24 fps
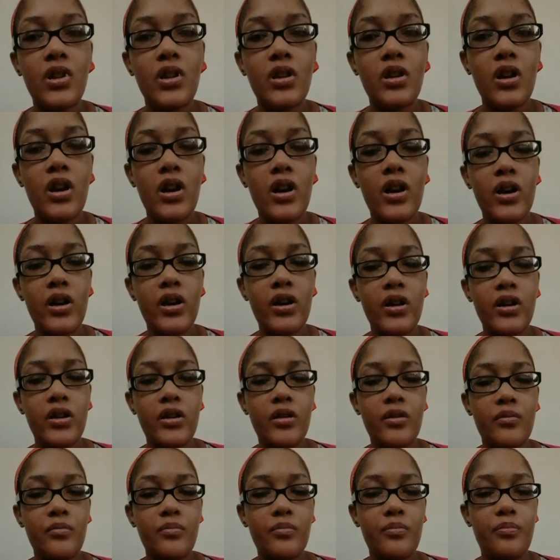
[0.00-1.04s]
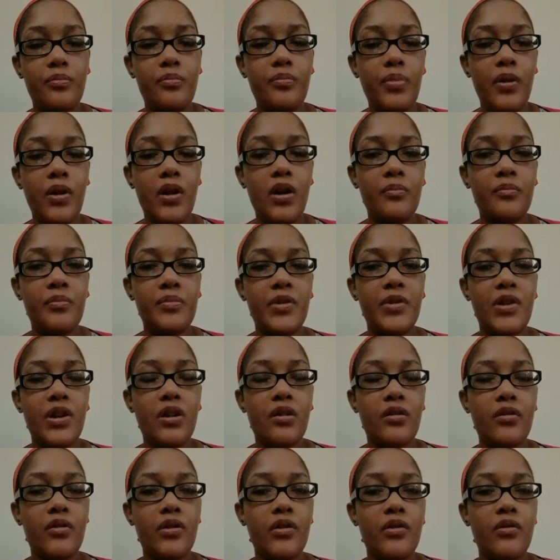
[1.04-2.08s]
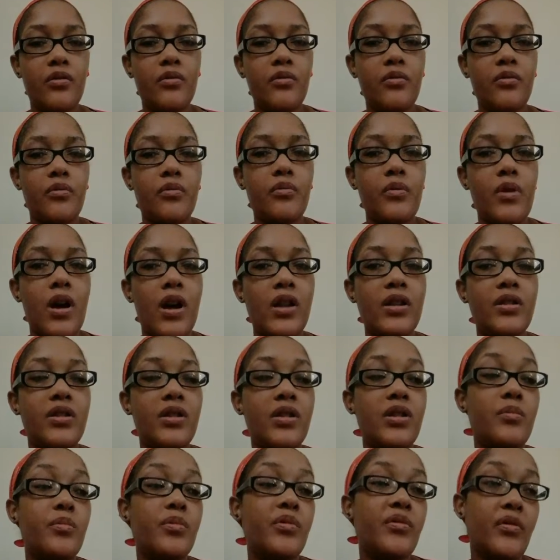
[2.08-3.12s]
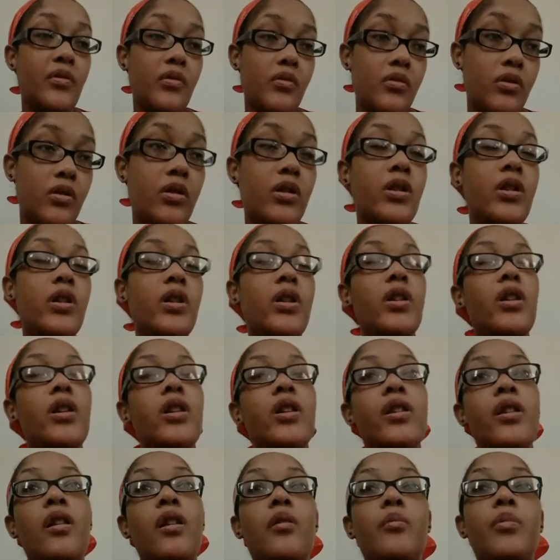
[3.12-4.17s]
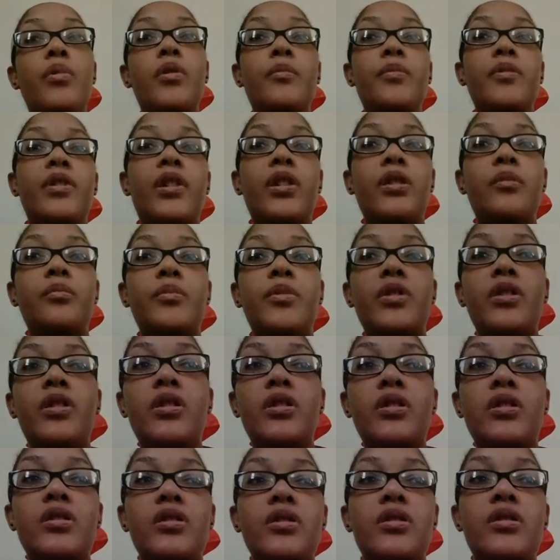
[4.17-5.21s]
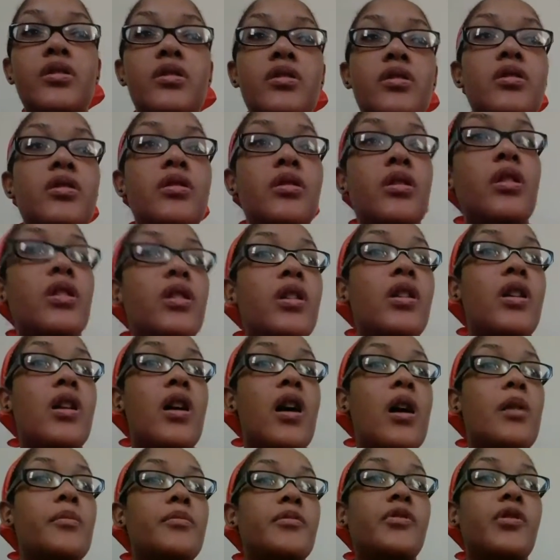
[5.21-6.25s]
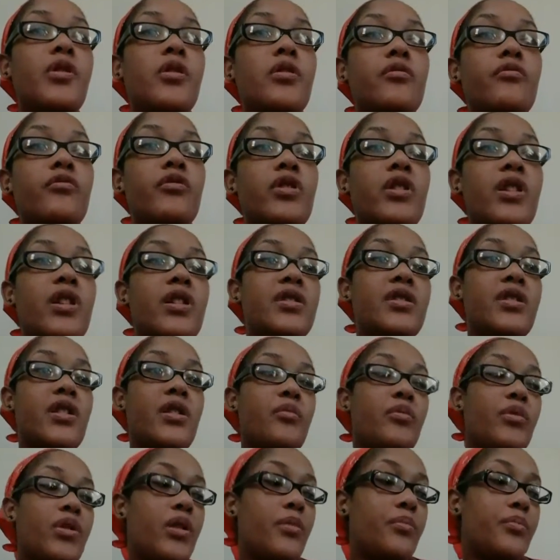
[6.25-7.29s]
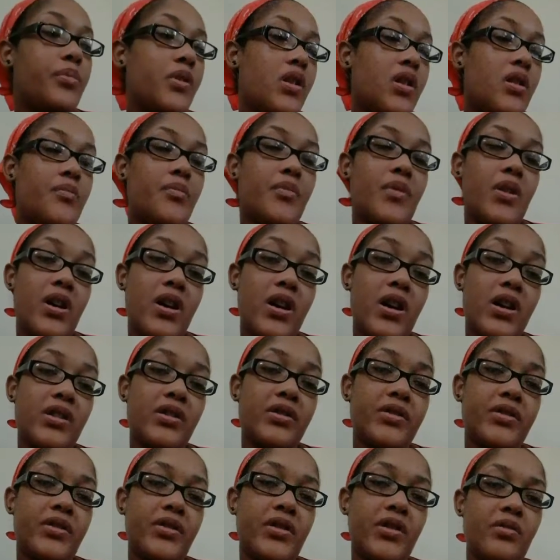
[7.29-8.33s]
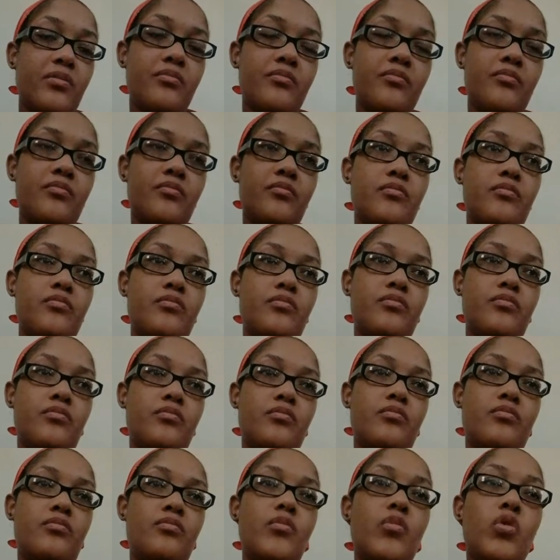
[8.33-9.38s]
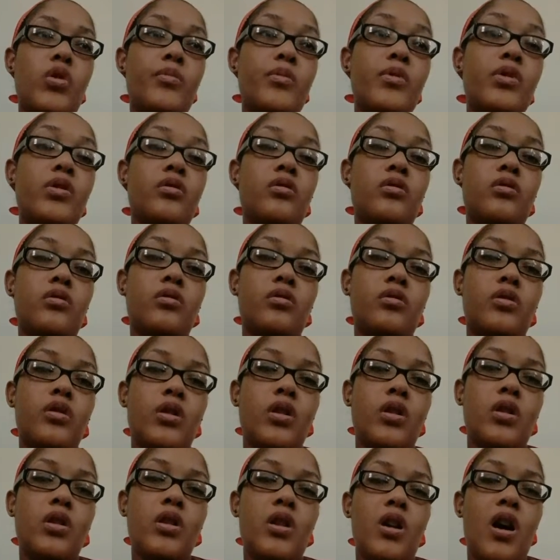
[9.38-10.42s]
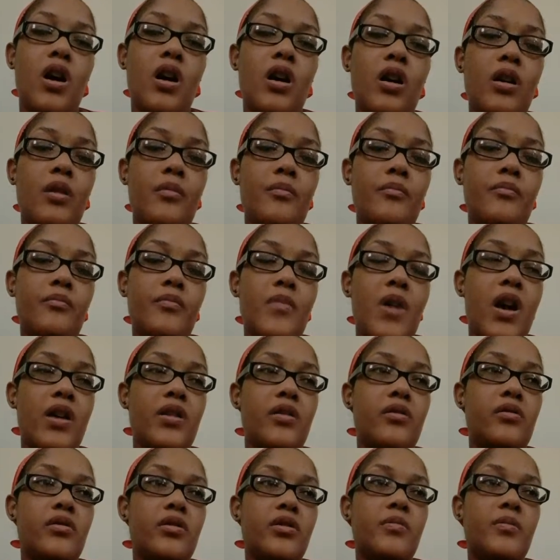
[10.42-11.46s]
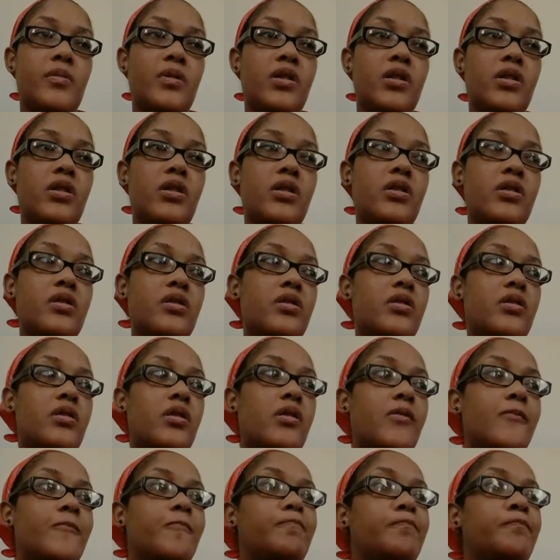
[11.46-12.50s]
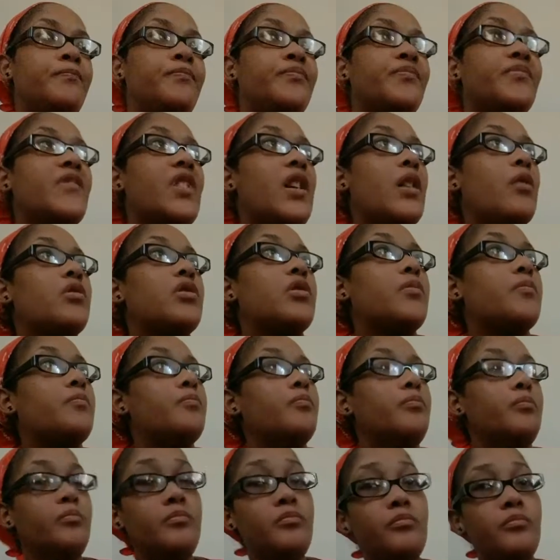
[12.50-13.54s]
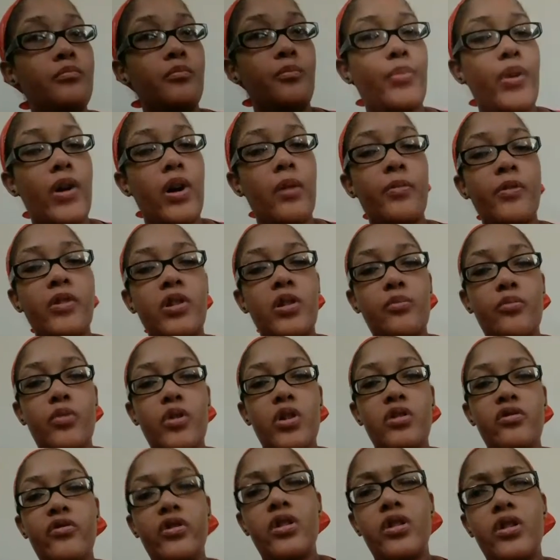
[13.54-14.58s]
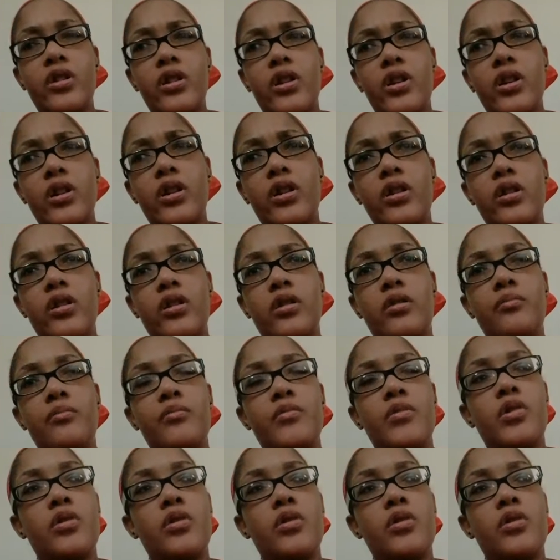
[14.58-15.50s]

I pump now, though. I did before. Now I pump again because I'm starting to realize that when I pump, I actually get more milk. Um, I know this because I was pumping and breastfeeding, and um,